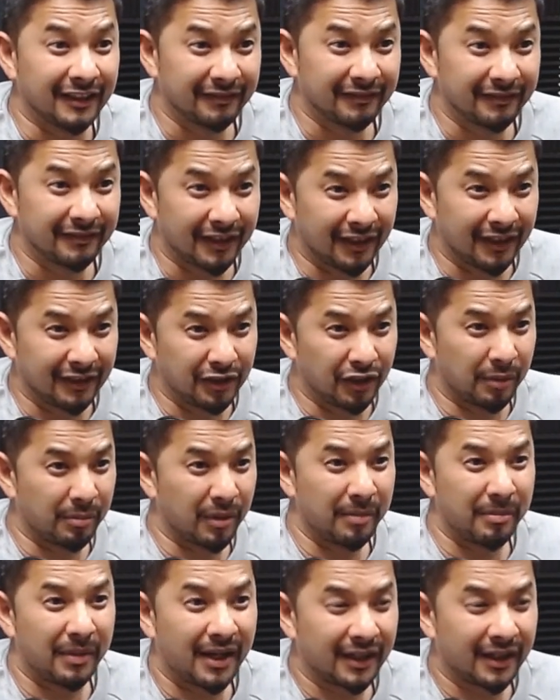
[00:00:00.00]
Yeah. And,
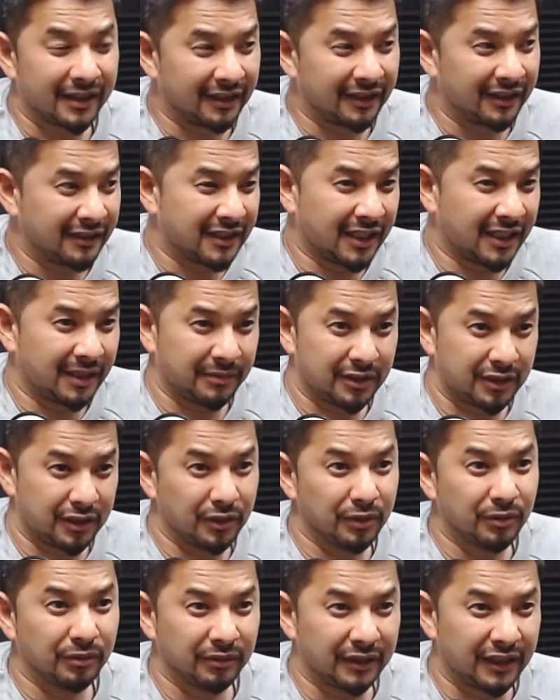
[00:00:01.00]
my marketing team
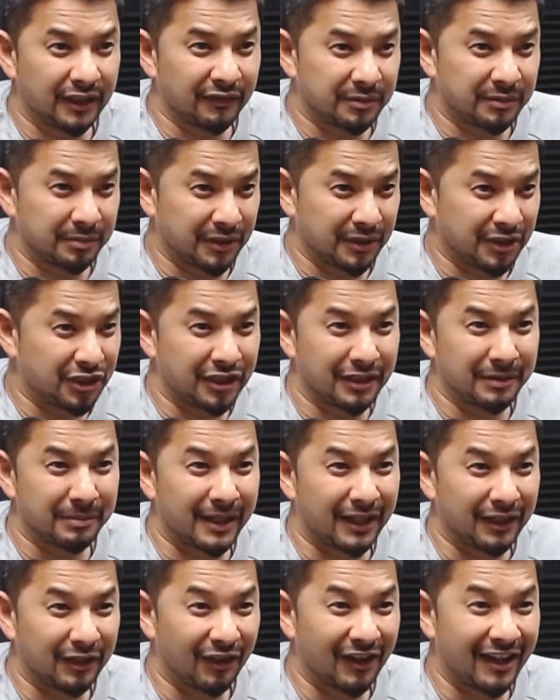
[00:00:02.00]
still gives me shit
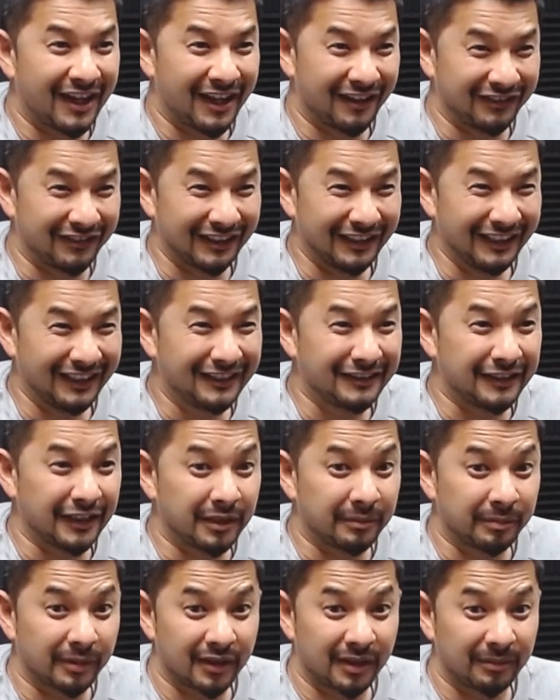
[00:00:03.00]
about not having
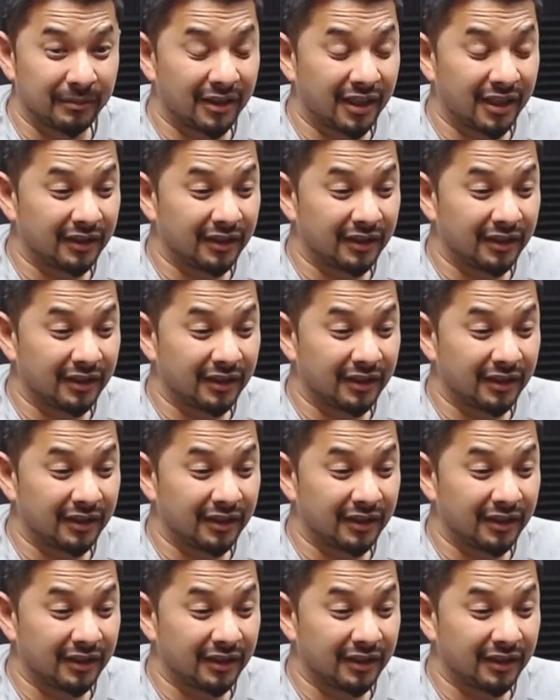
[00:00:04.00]
LinkedIn, but I'm like,